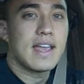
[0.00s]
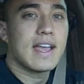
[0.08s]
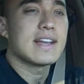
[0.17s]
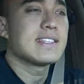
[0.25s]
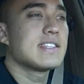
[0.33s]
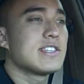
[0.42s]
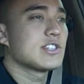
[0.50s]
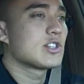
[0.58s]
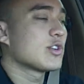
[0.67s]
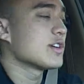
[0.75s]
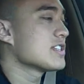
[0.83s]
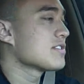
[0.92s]
Hey guys, this
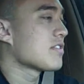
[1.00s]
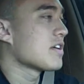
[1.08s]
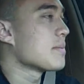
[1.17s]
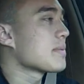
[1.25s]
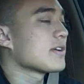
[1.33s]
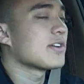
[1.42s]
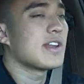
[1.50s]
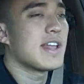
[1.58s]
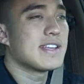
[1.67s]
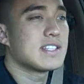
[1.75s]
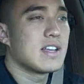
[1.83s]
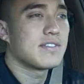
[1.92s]
is Chris from
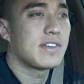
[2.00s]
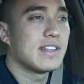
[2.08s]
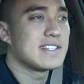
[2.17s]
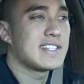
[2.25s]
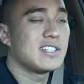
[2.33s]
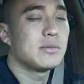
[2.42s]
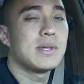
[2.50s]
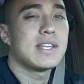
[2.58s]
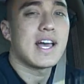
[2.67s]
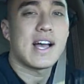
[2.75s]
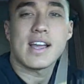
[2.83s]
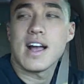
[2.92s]

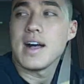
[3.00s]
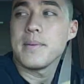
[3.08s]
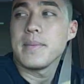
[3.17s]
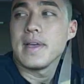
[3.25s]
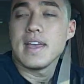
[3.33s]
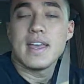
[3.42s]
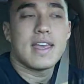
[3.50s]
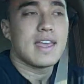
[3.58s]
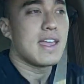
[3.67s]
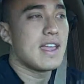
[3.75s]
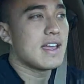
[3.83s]
30daysofconcealment.com,